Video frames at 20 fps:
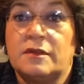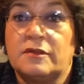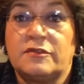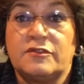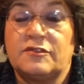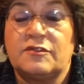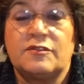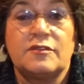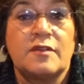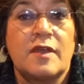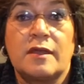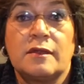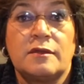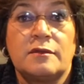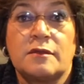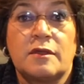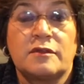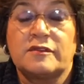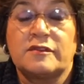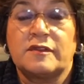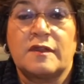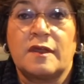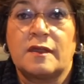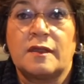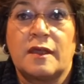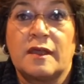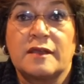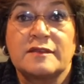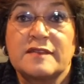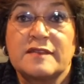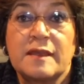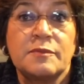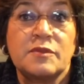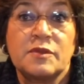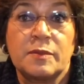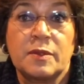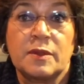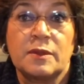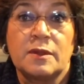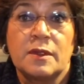It's not
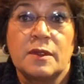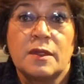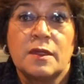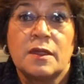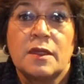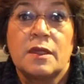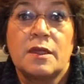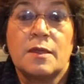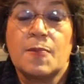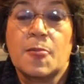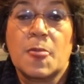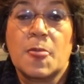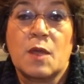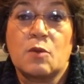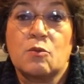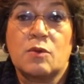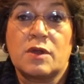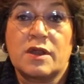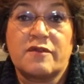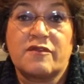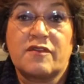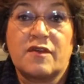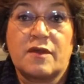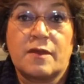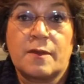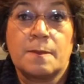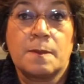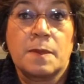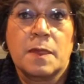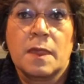acceptable, whatever